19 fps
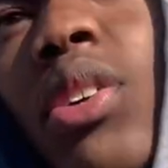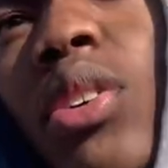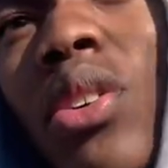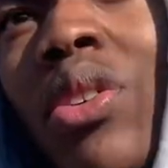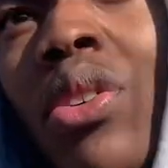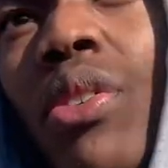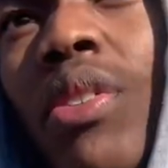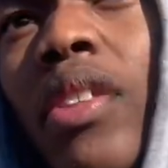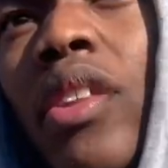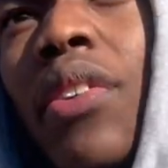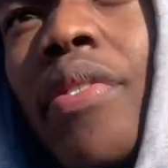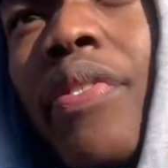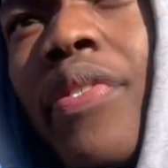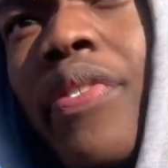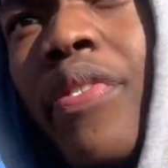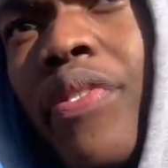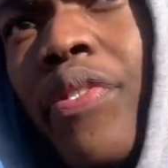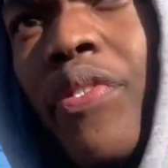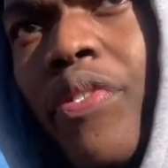called
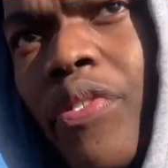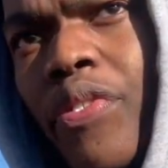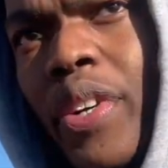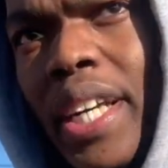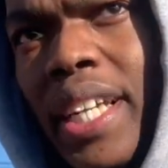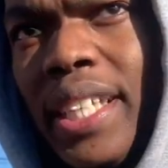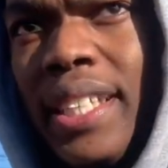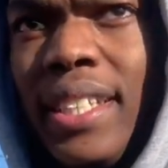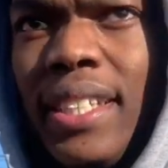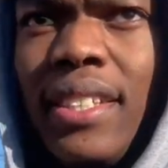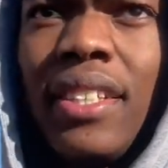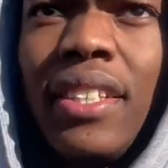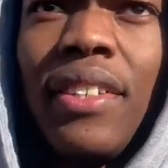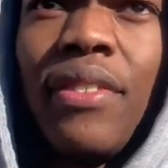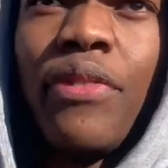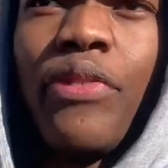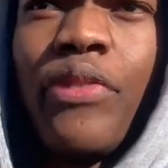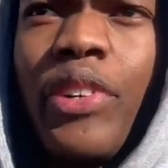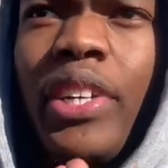freeze
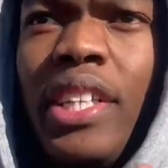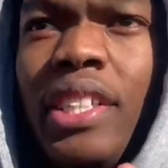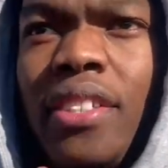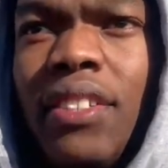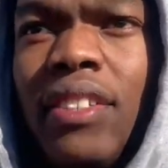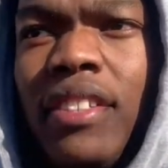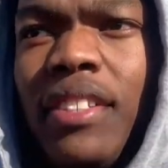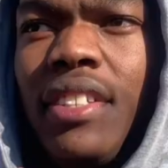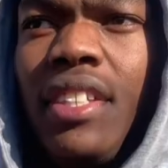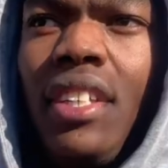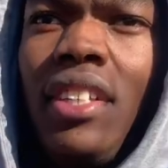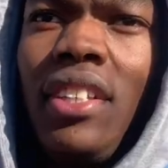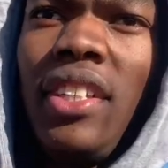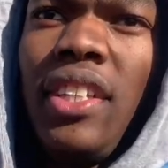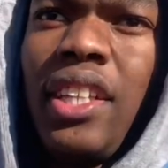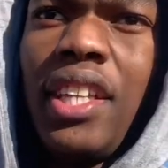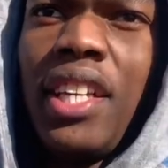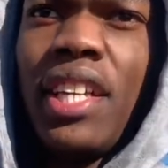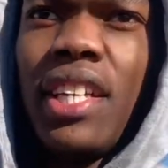crazy
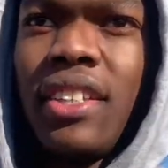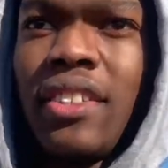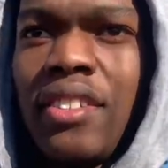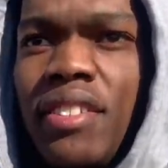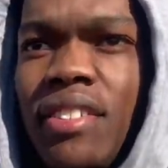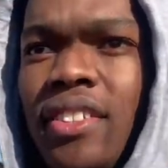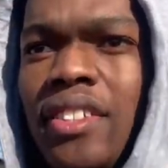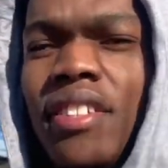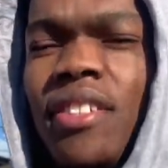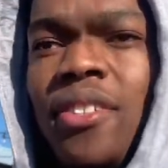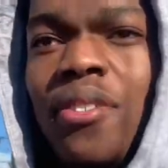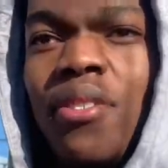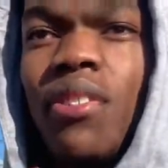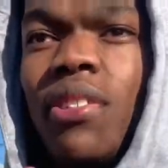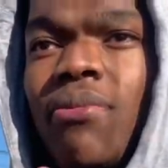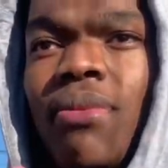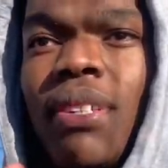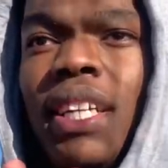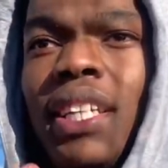next or
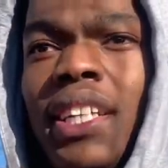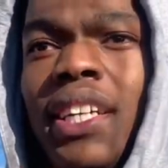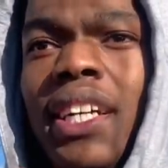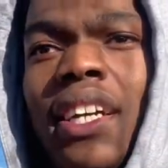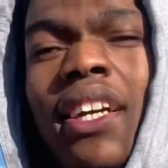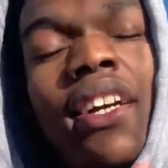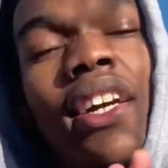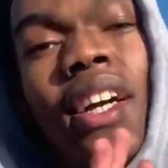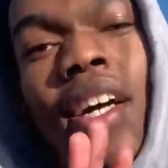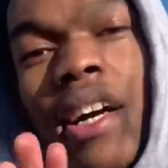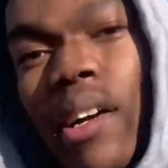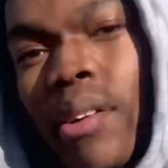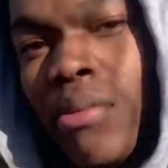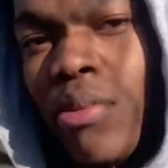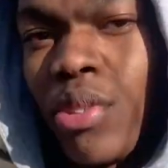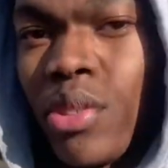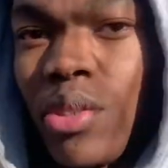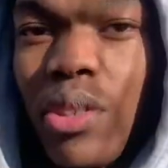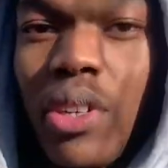something like that
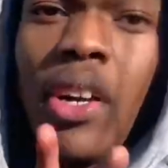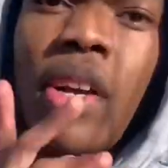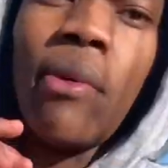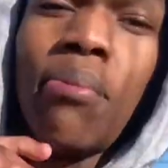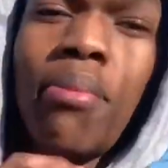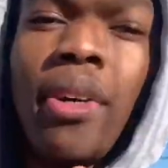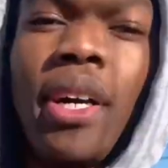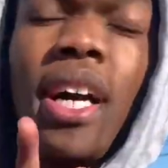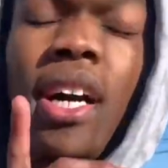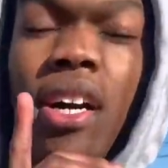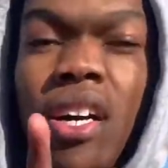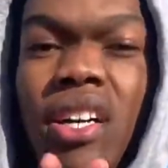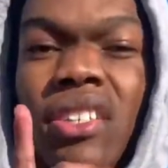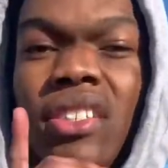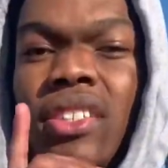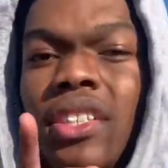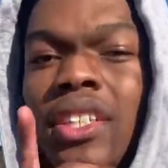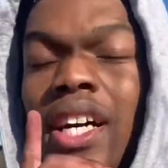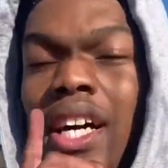i'm sure but i
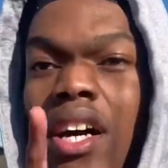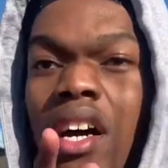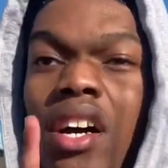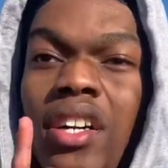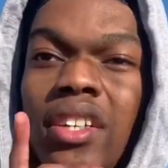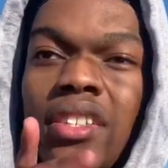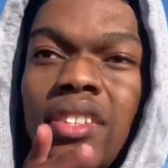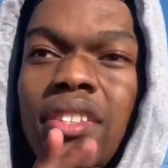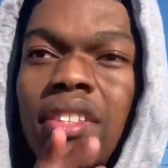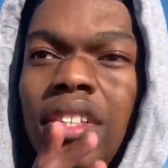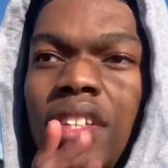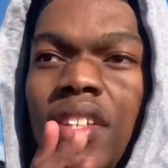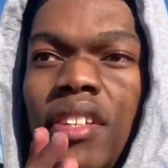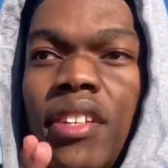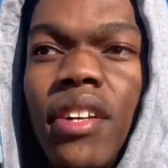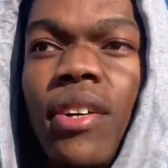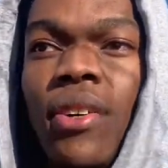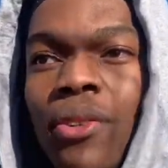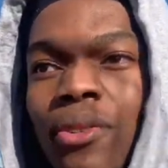asked i asked the
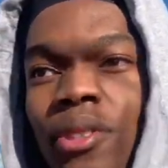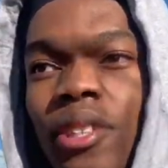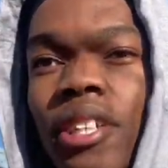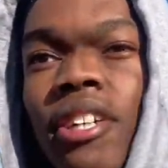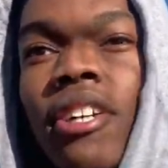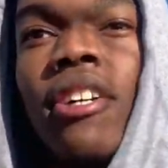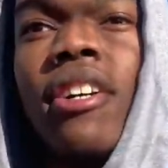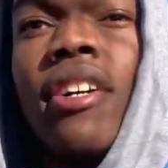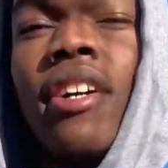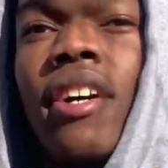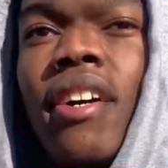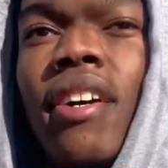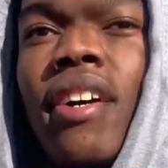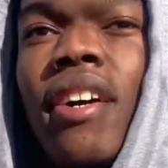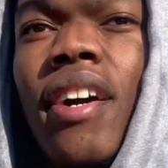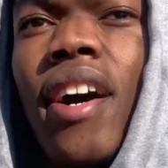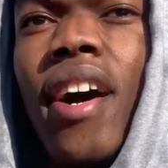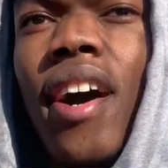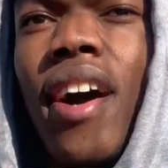the owner
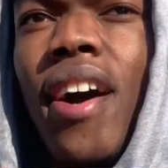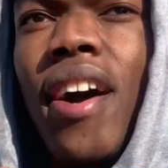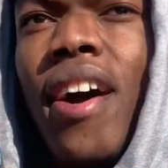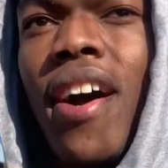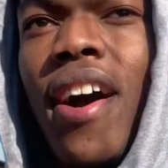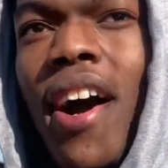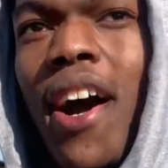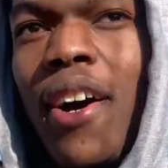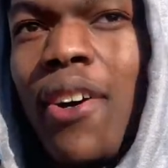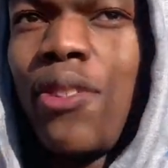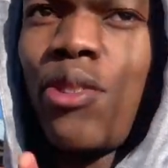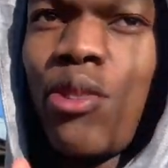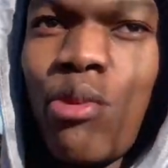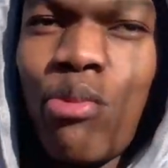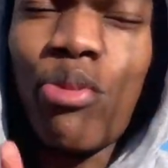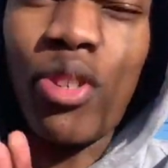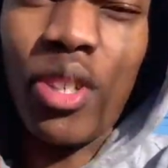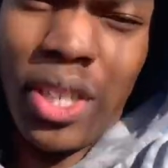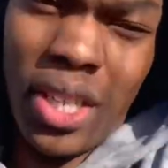how to
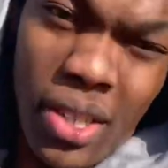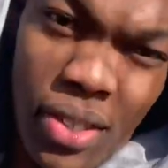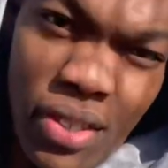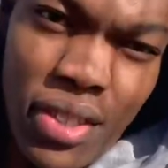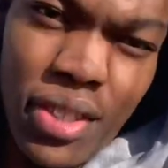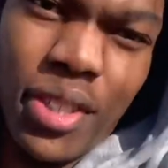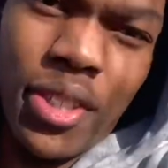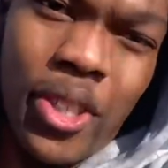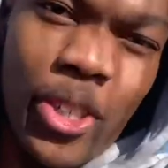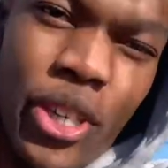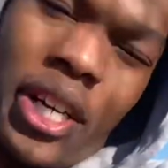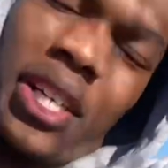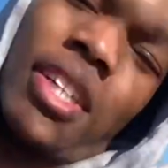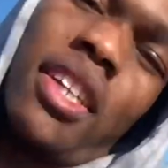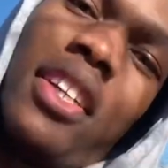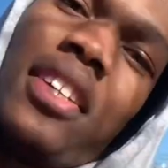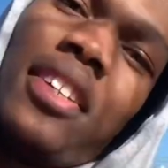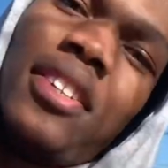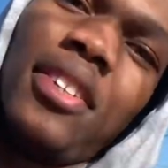pronounce it
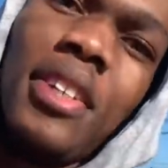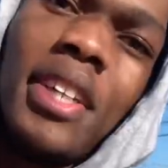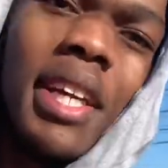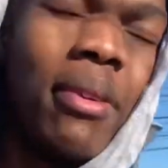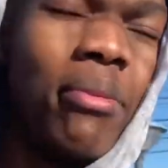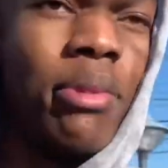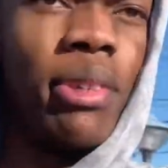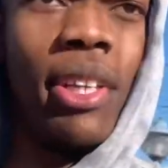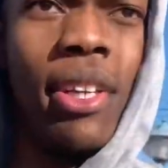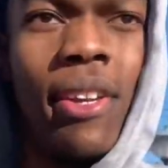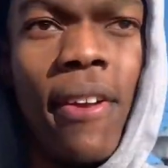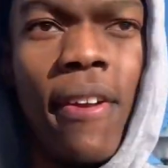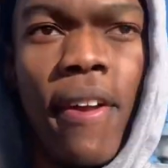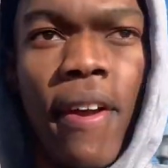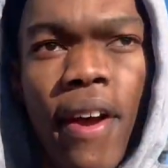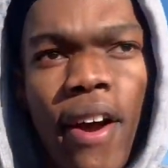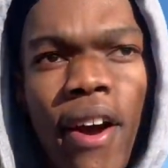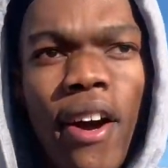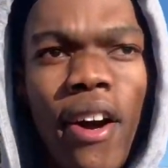correctly you get me
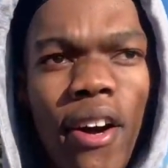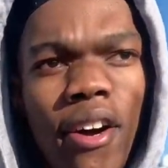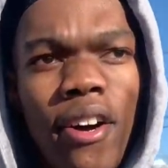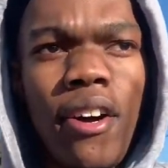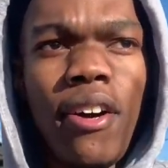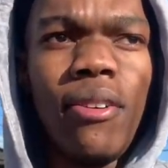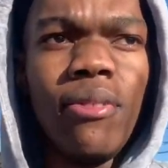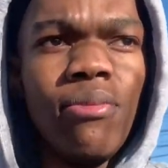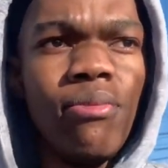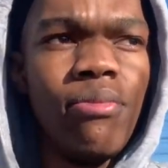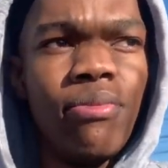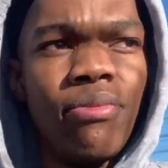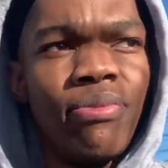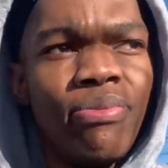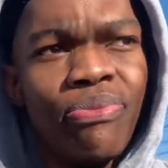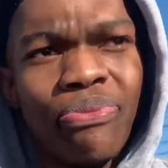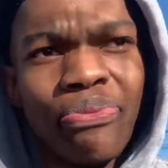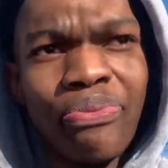um